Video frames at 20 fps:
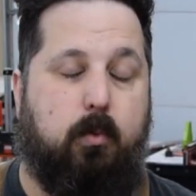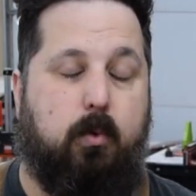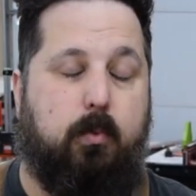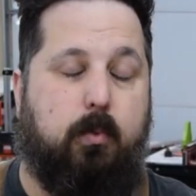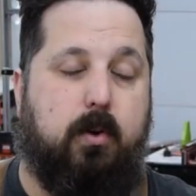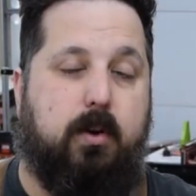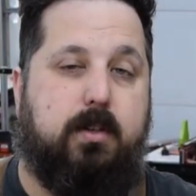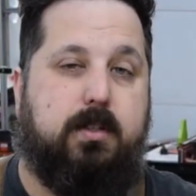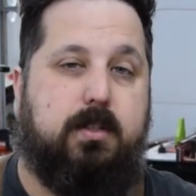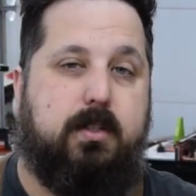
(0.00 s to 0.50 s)

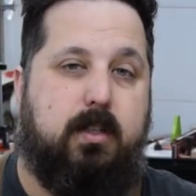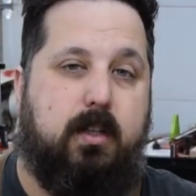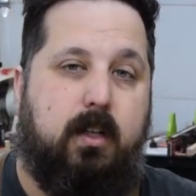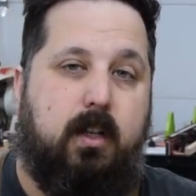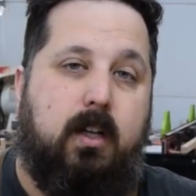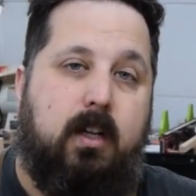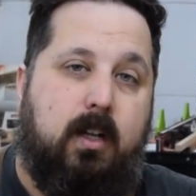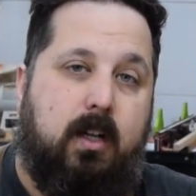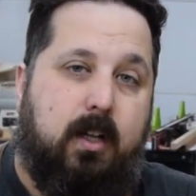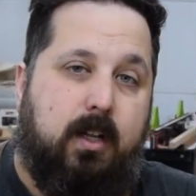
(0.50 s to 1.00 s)
Woodworks.
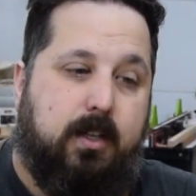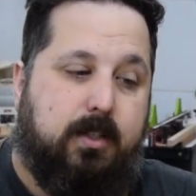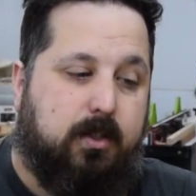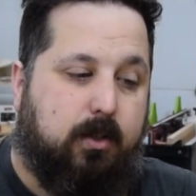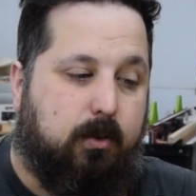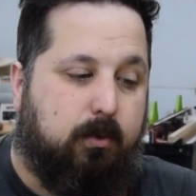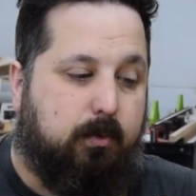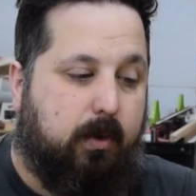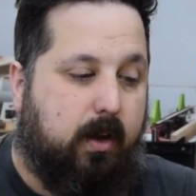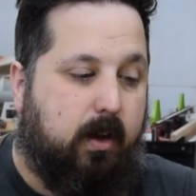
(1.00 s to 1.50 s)

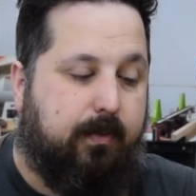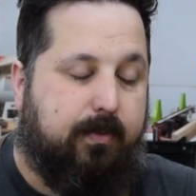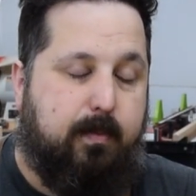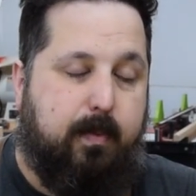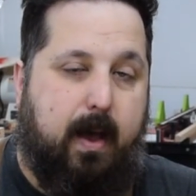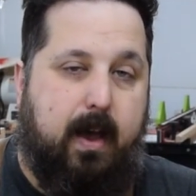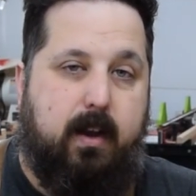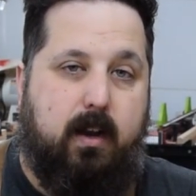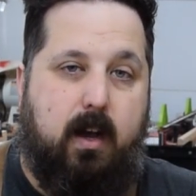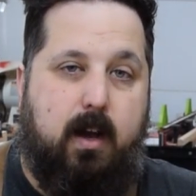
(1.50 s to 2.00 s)
So right off the
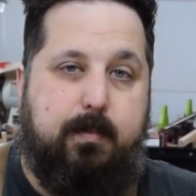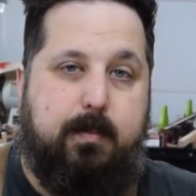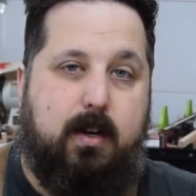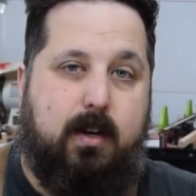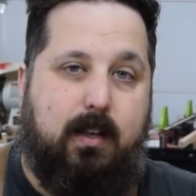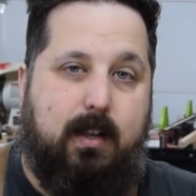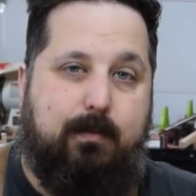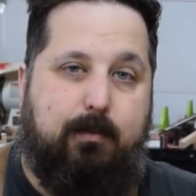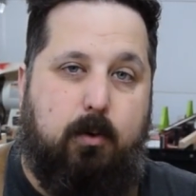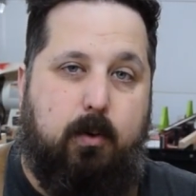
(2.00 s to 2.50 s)
bat, I'm going
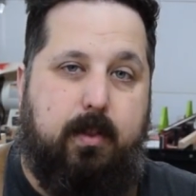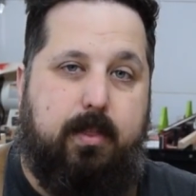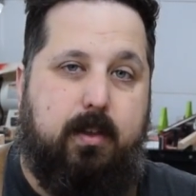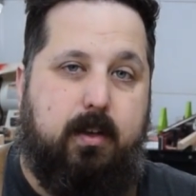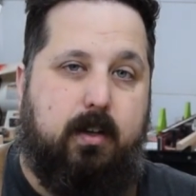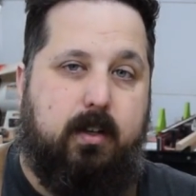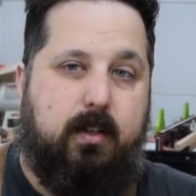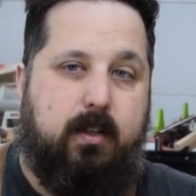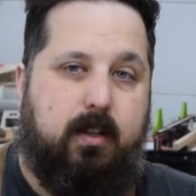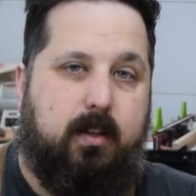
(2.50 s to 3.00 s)
to level with
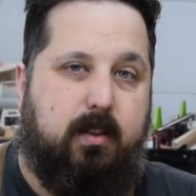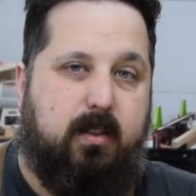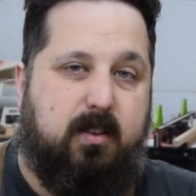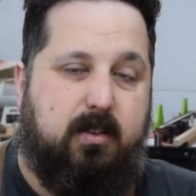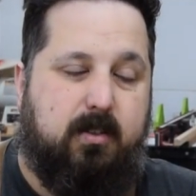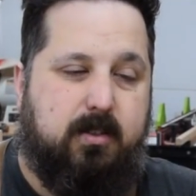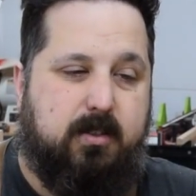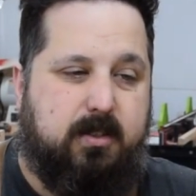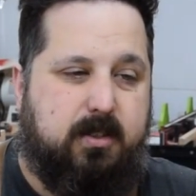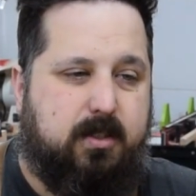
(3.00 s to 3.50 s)
you.
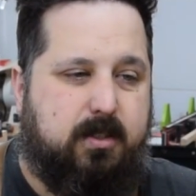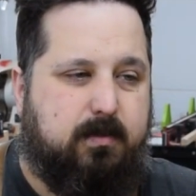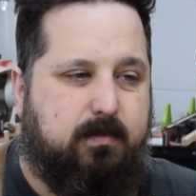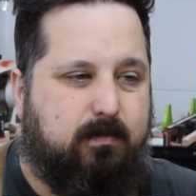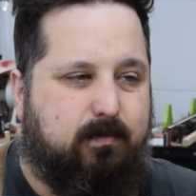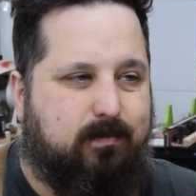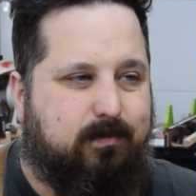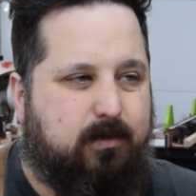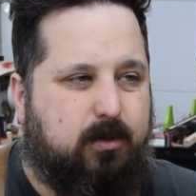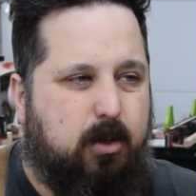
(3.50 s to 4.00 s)
There's
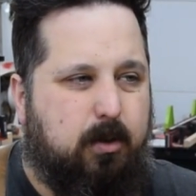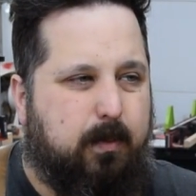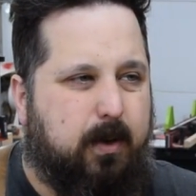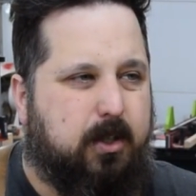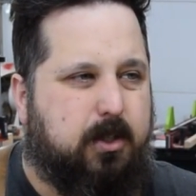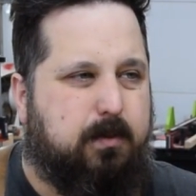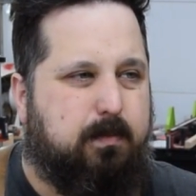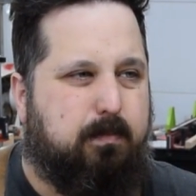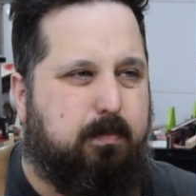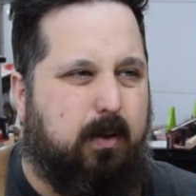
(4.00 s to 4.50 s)
too
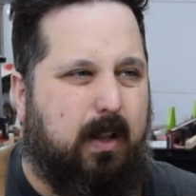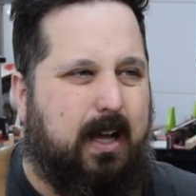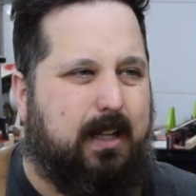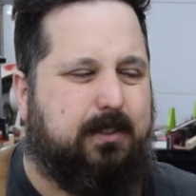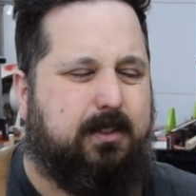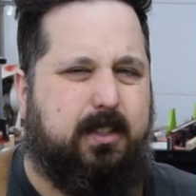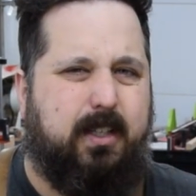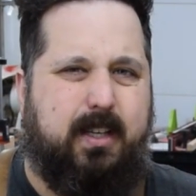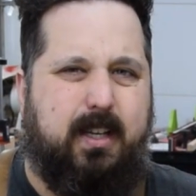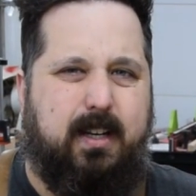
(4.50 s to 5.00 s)
much
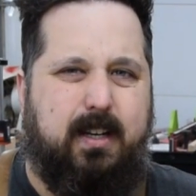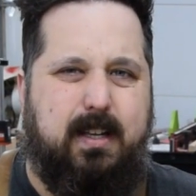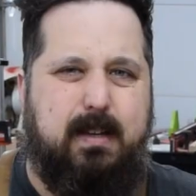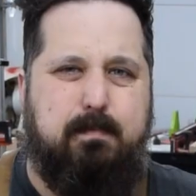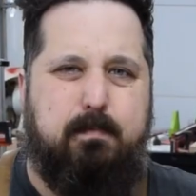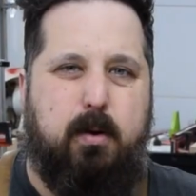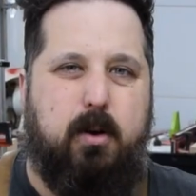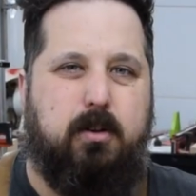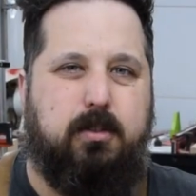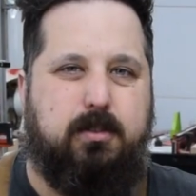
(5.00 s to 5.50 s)
plastic and
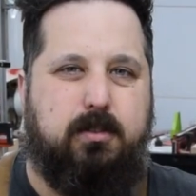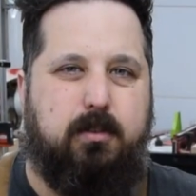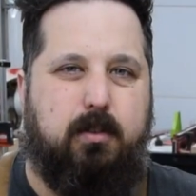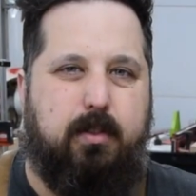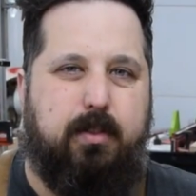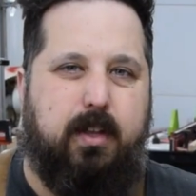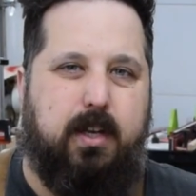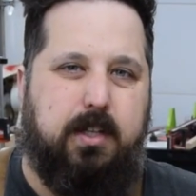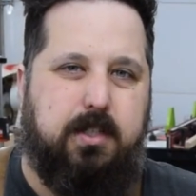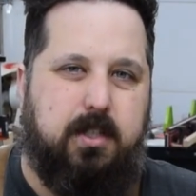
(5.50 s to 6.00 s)

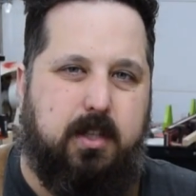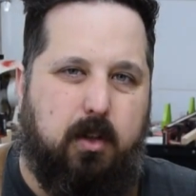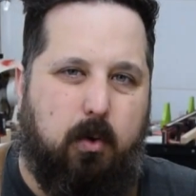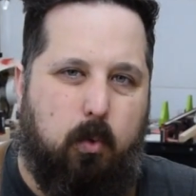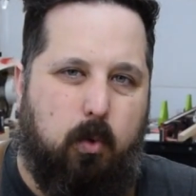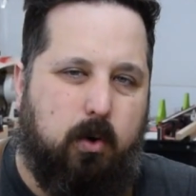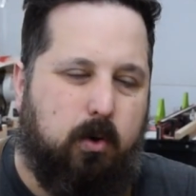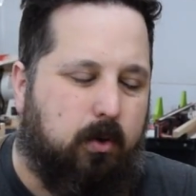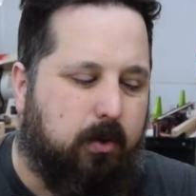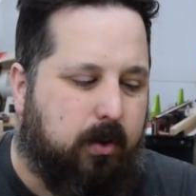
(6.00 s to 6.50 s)
impersonal things in the
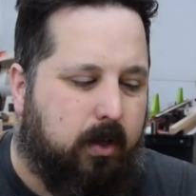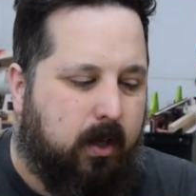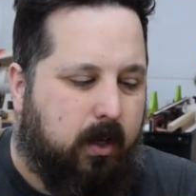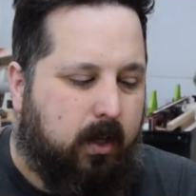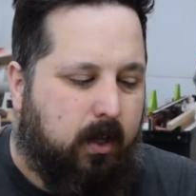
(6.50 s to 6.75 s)
world.